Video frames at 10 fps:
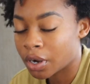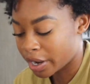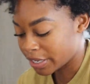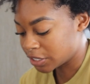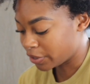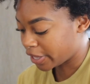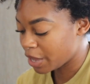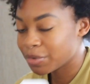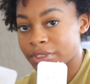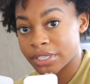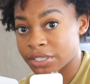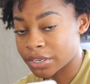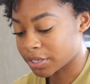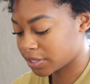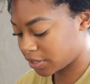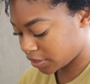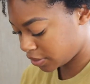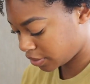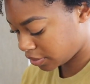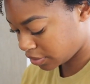All right, so it came with these hooks
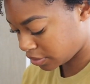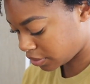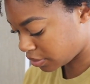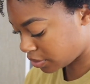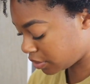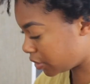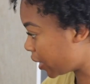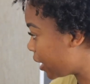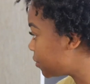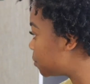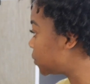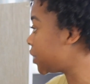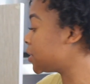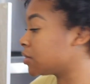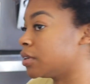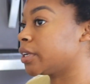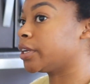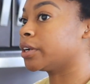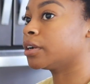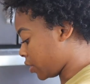that I had to place on
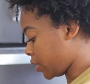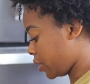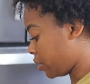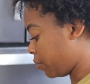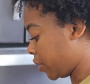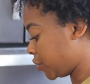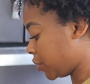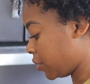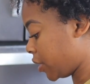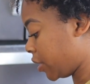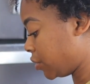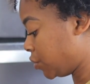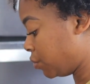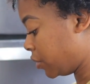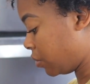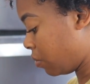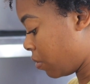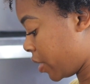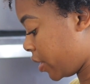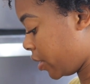here. I gotta make sure that I do it
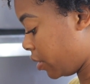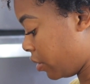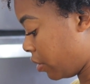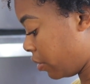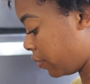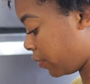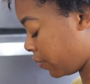wide enough.